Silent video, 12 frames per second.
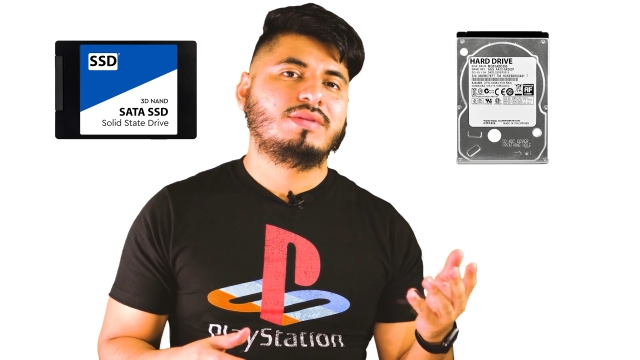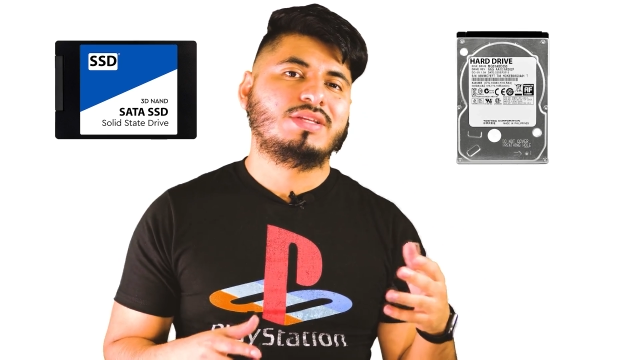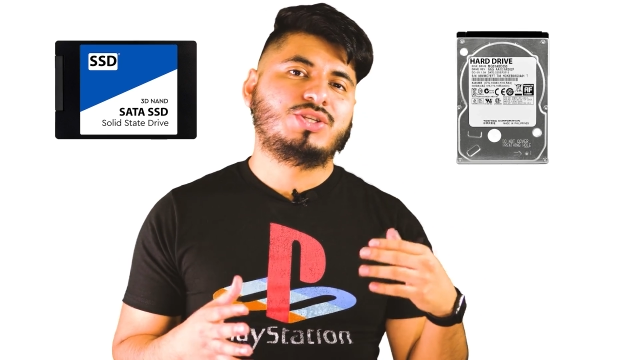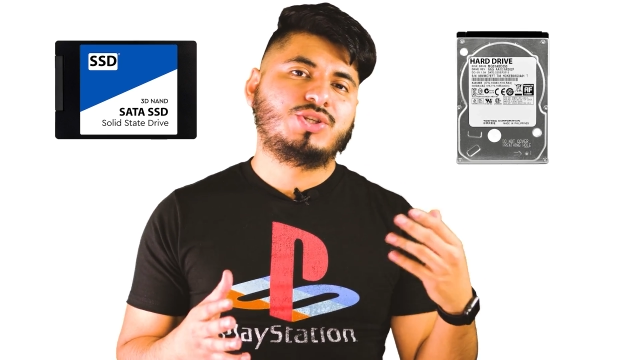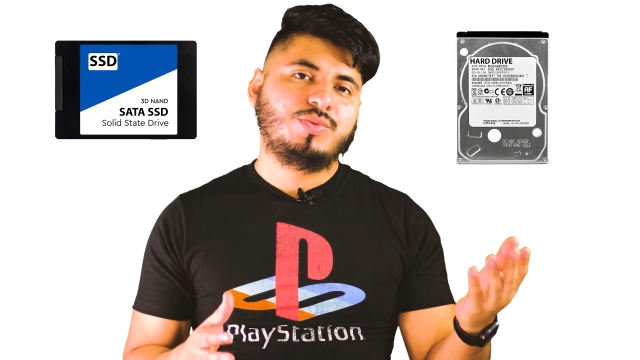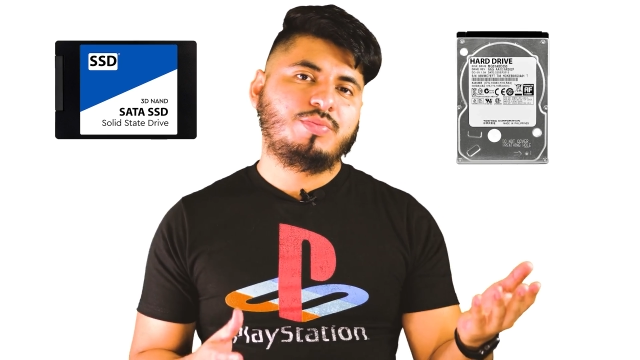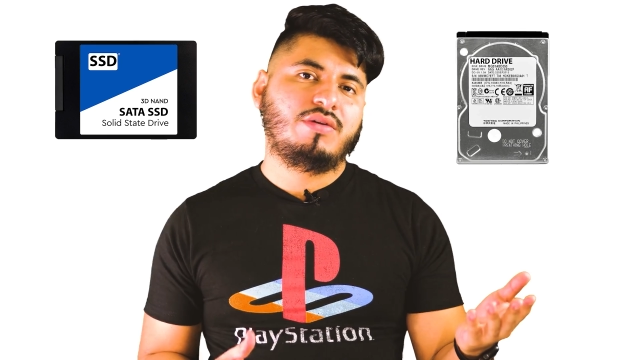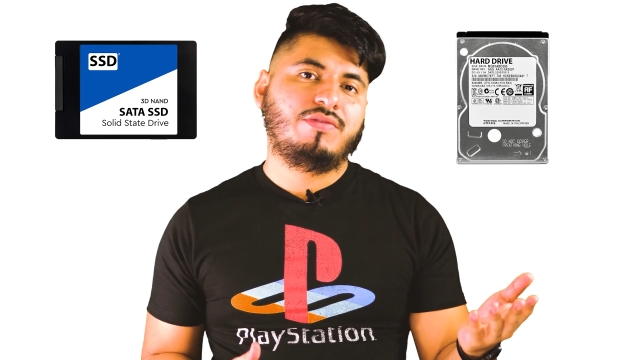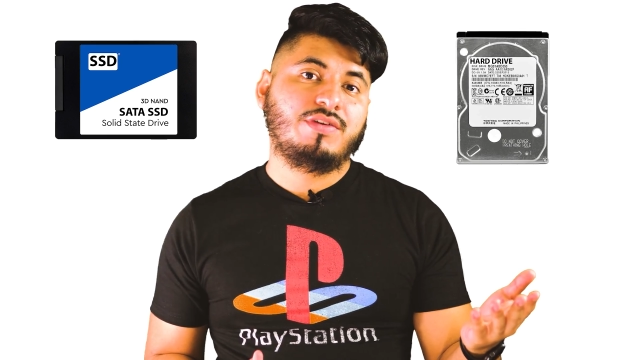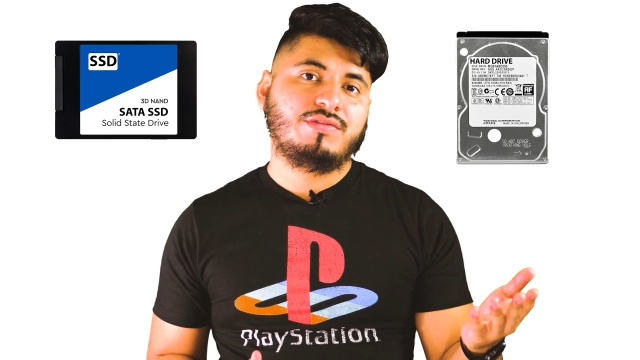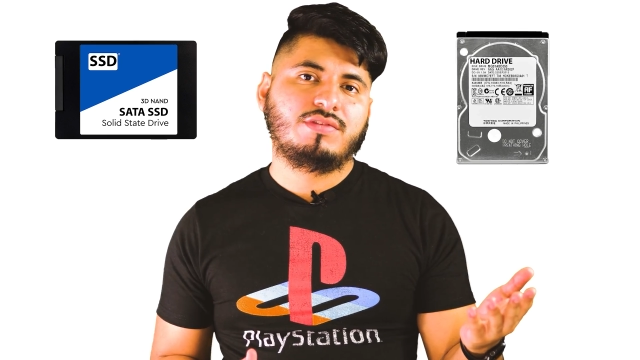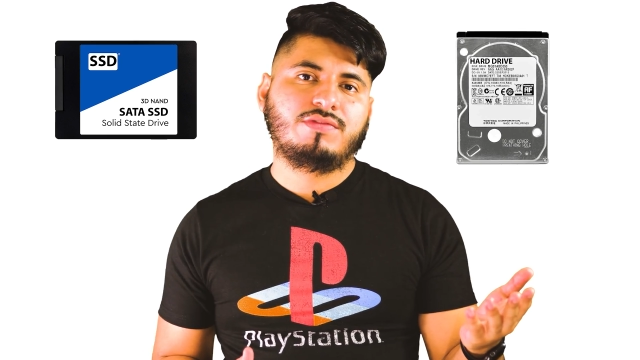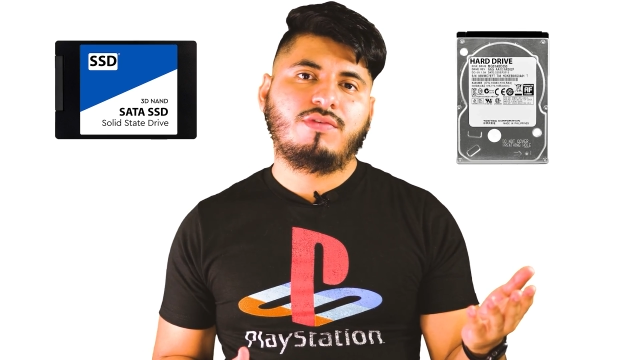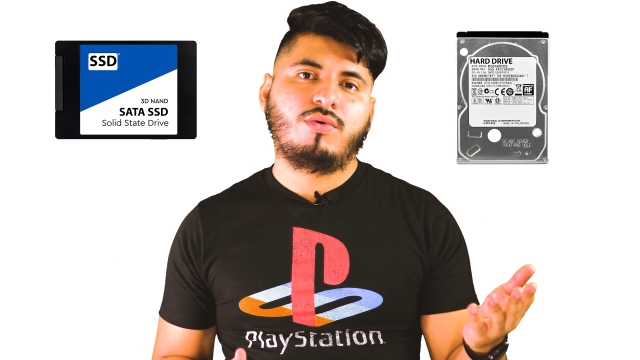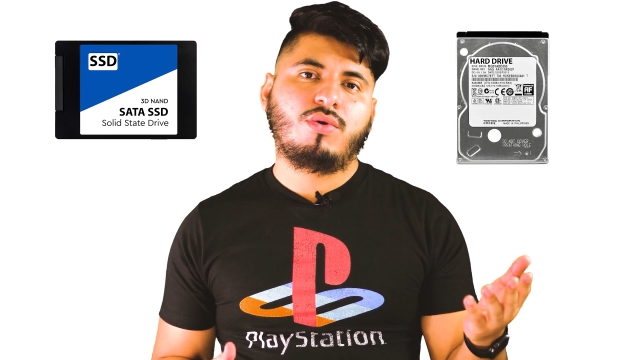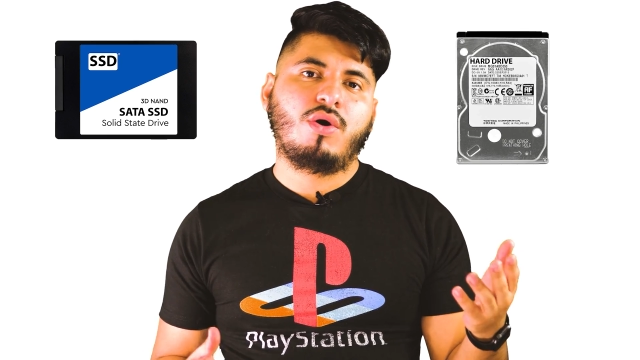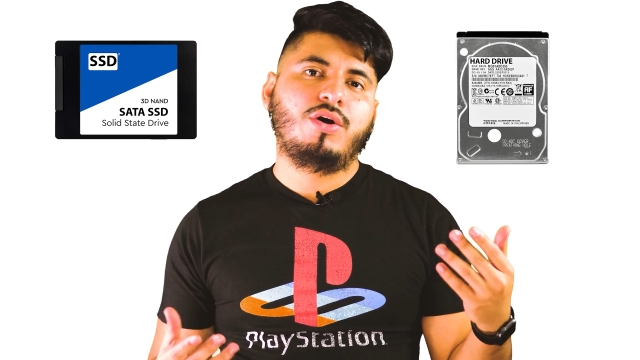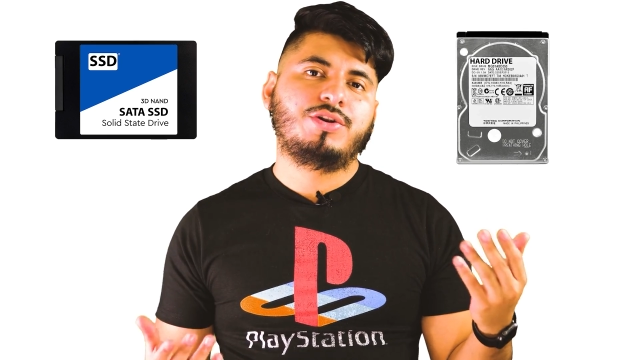the cheaper
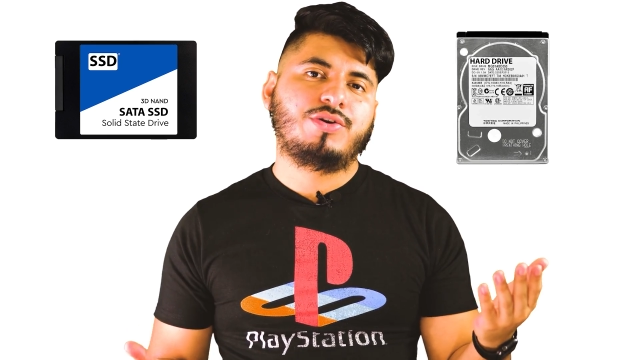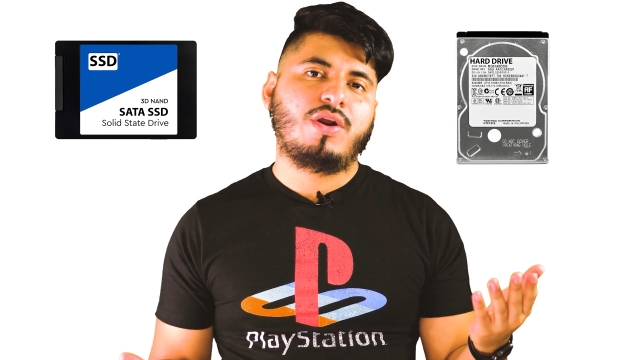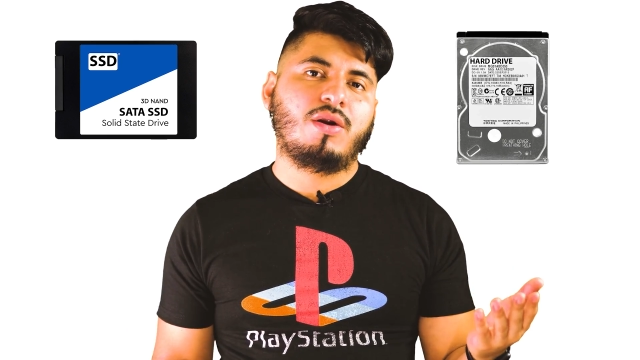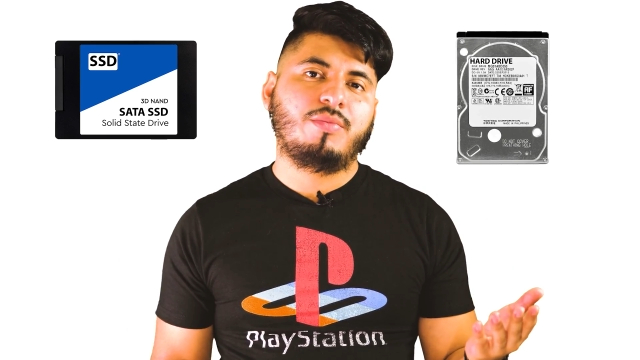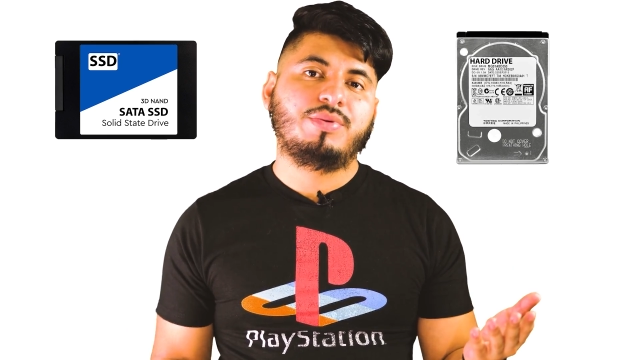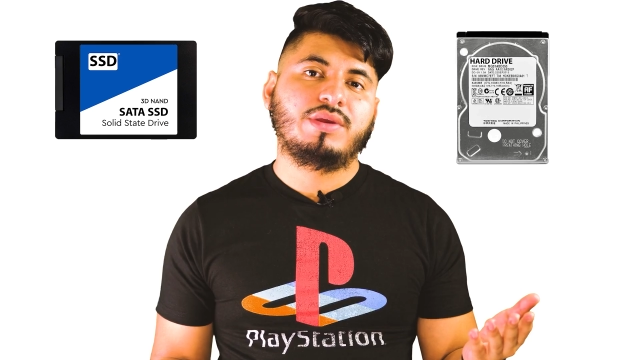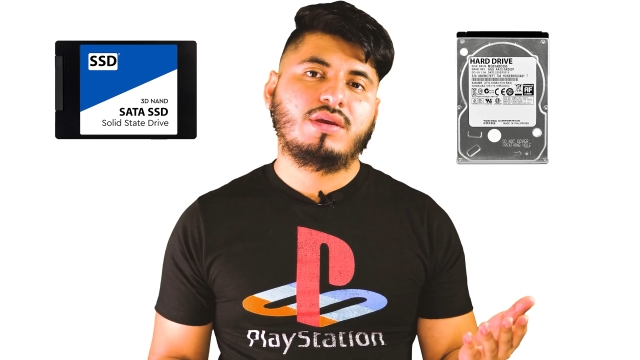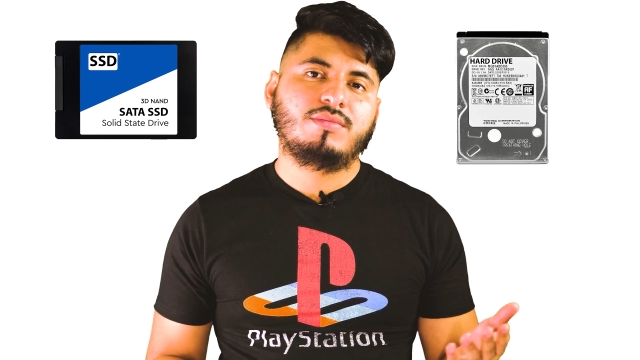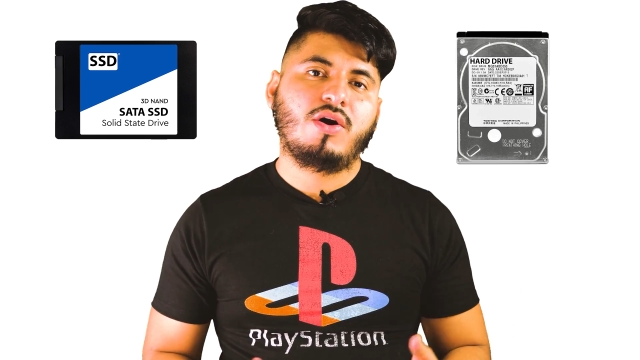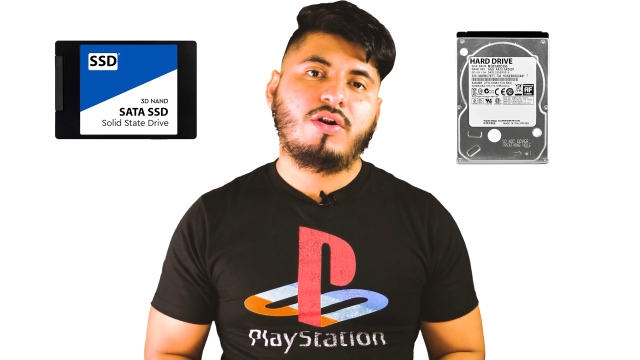5400 RPM